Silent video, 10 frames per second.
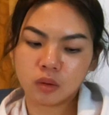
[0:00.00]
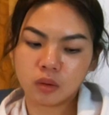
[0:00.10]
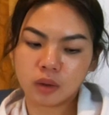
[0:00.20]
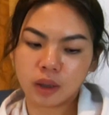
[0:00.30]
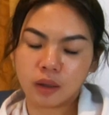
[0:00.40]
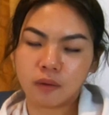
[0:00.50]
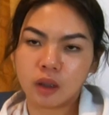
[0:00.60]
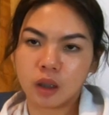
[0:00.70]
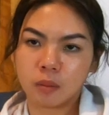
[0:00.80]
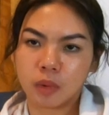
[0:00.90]
stay with
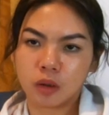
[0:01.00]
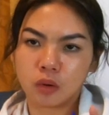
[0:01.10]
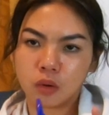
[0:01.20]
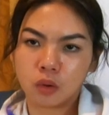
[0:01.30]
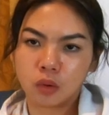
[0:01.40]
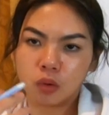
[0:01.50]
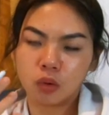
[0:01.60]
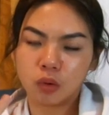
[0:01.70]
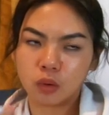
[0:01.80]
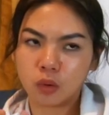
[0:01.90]
them.
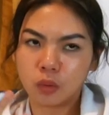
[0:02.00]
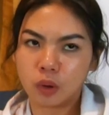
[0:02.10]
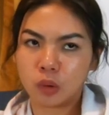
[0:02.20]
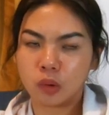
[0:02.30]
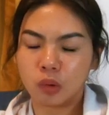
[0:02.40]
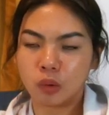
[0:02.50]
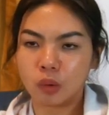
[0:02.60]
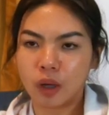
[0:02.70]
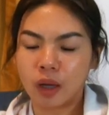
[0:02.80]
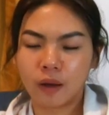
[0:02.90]
You will do
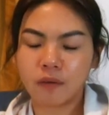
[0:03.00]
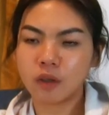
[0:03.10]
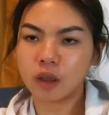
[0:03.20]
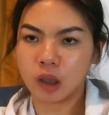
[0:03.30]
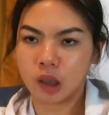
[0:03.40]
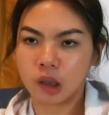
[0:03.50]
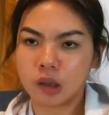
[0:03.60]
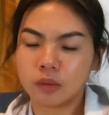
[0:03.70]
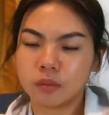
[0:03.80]
everything